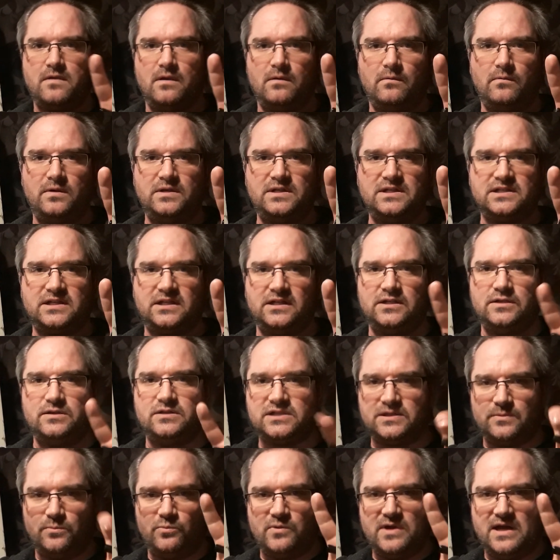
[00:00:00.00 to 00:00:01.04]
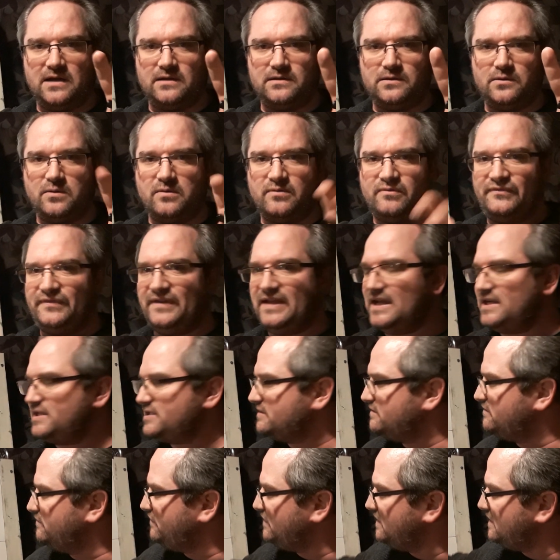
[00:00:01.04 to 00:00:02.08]
We're just going to use some regular
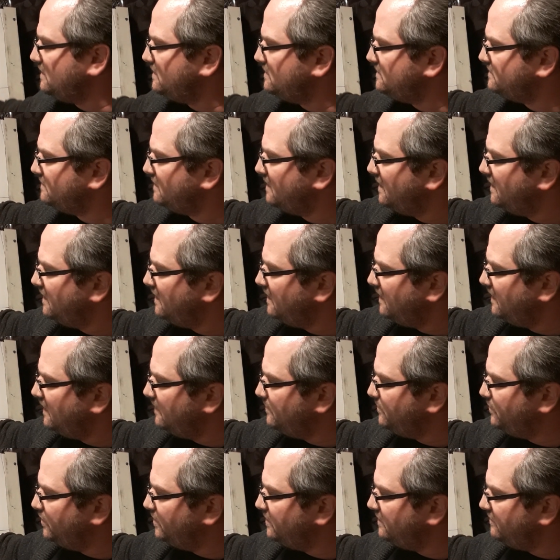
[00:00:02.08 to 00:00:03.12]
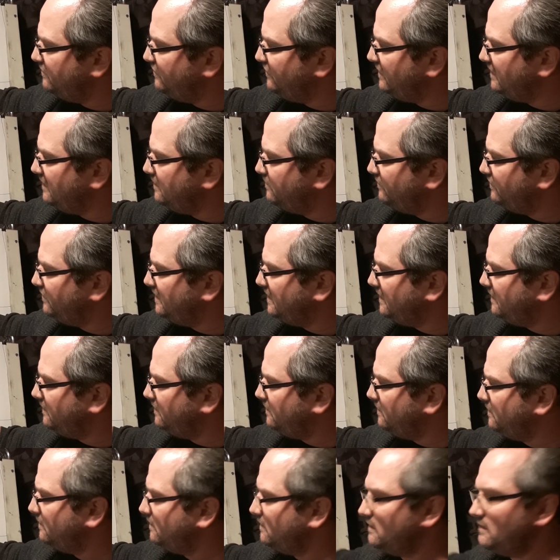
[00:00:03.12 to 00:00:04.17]
old-fashioned V's and put a V over
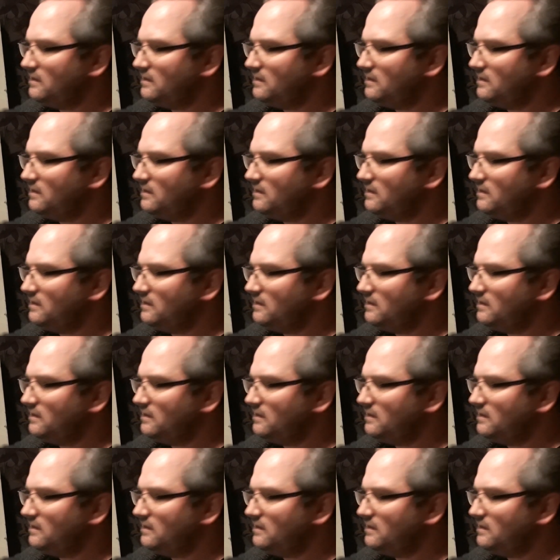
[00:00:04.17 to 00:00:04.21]
here